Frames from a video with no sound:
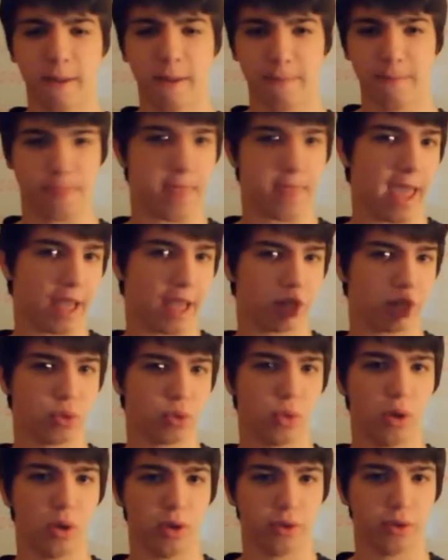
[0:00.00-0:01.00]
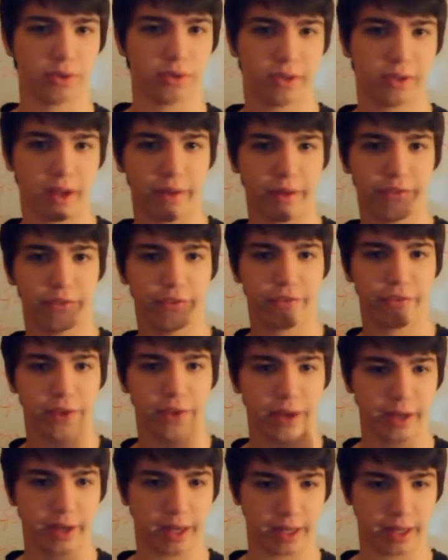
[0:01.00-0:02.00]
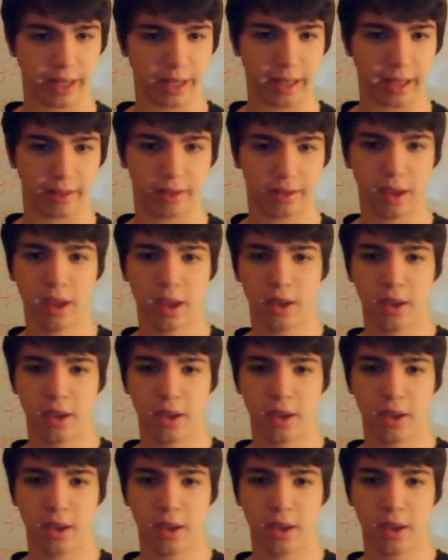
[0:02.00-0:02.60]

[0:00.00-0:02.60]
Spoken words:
natural self-feeling that